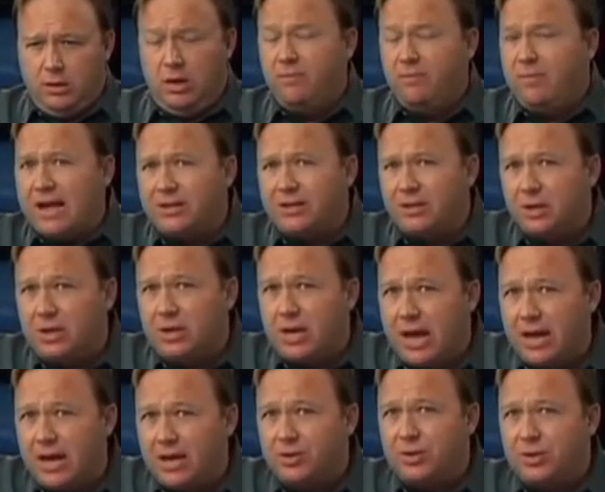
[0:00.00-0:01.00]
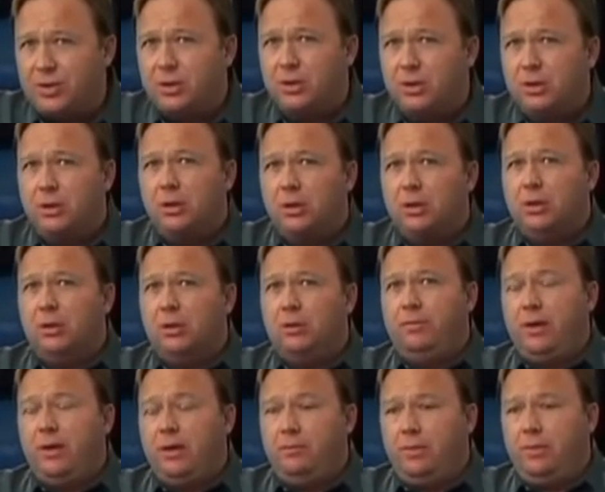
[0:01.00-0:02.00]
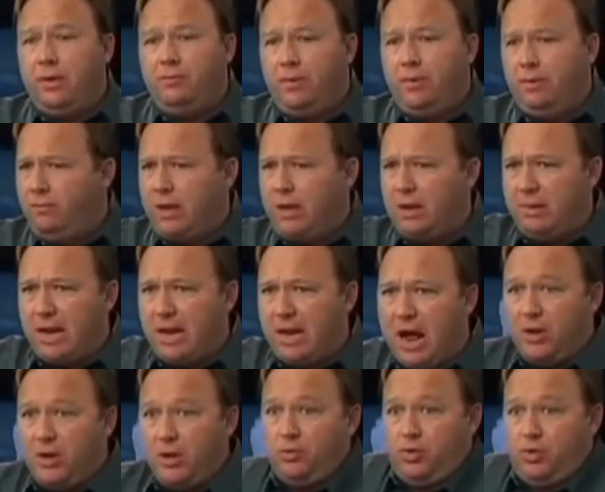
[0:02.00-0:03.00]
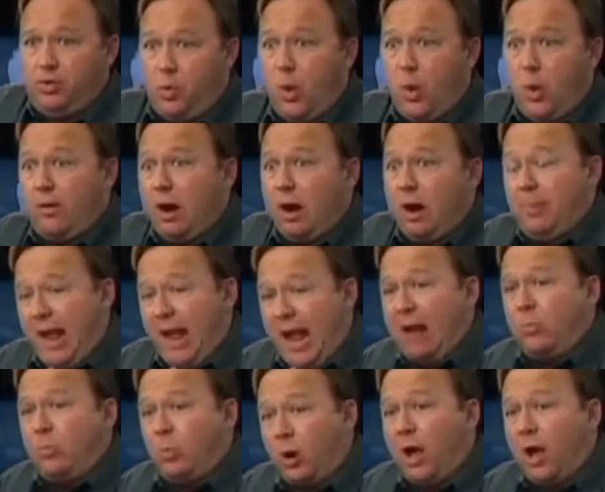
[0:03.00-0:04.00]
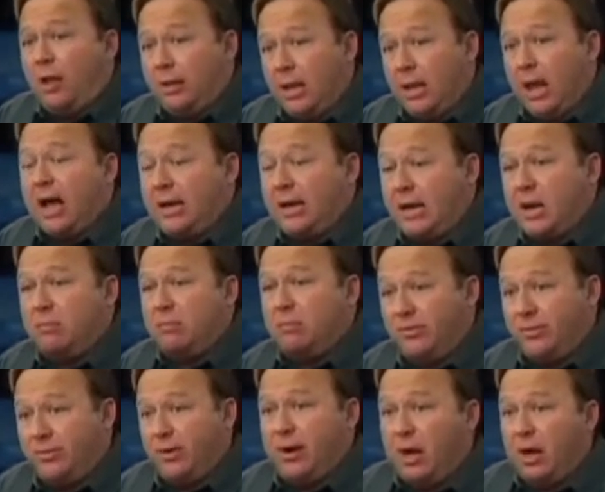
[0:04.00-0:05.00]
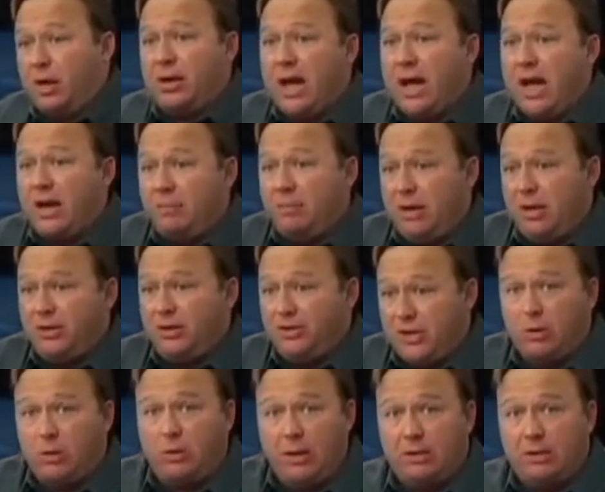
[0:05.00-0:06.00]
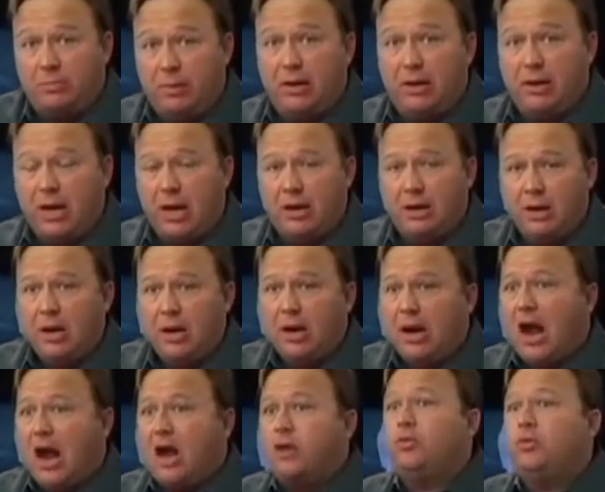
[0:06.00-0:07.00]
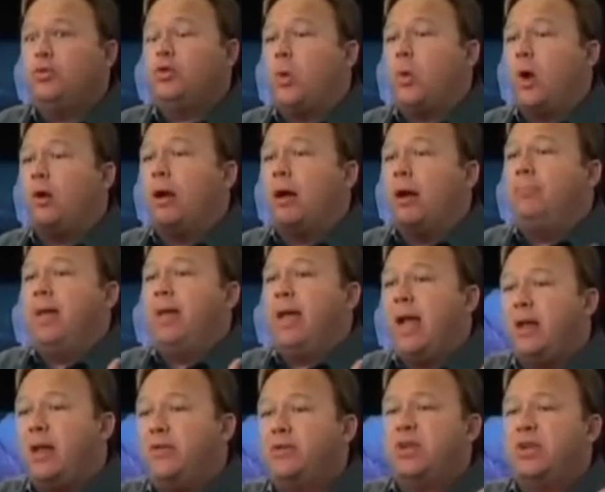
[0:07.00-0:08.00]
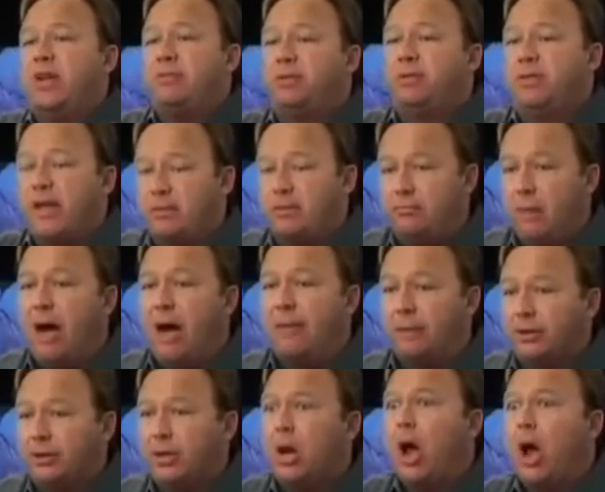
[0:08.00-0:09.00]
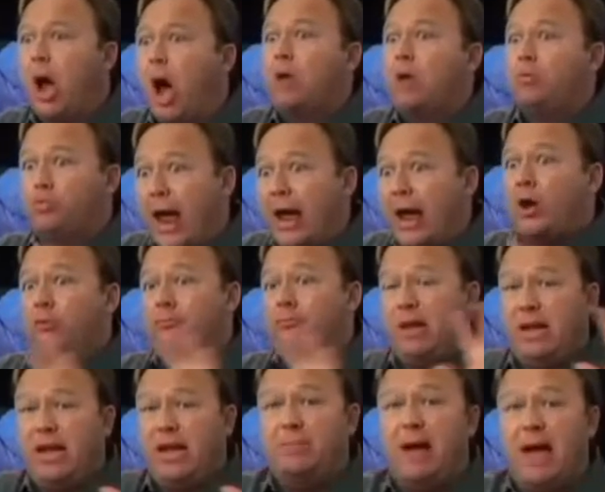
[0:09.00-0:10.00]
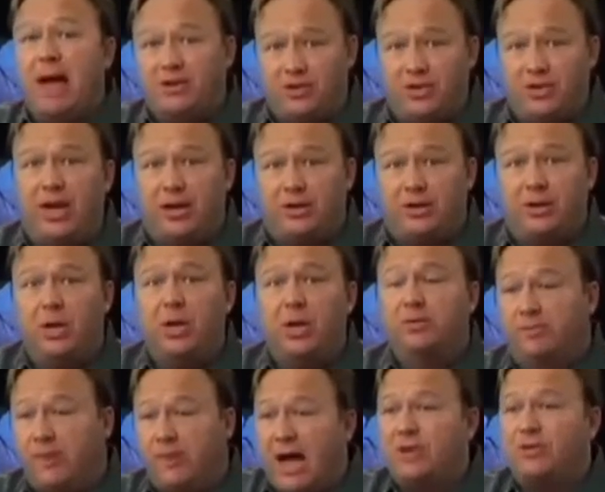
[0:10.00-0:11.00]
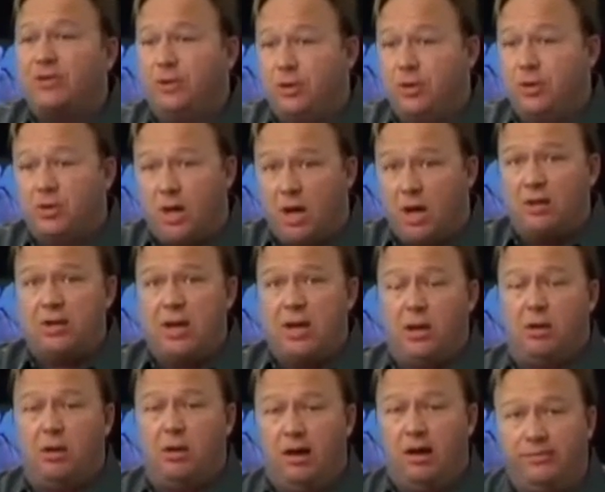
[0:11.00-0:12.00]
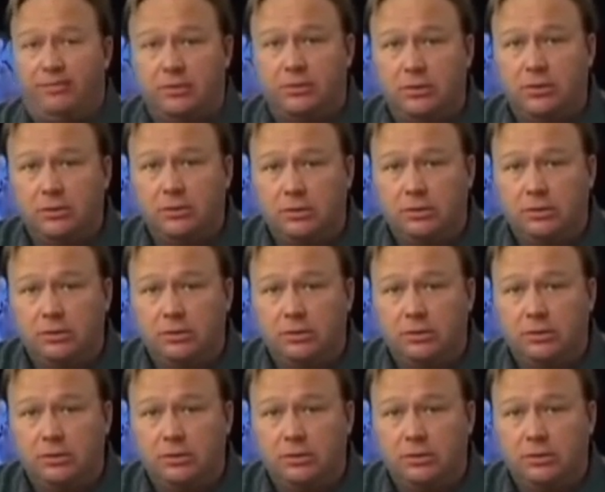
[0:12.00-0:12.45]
If that's the case, then I mean, how do you square up Anwar al-Awlaki, number 3 in al-Qaeda, meeting secretly at the Pentagon? How do you square up the head of the 7/7 bombers on record being MI6, Fox News, London Telegraph?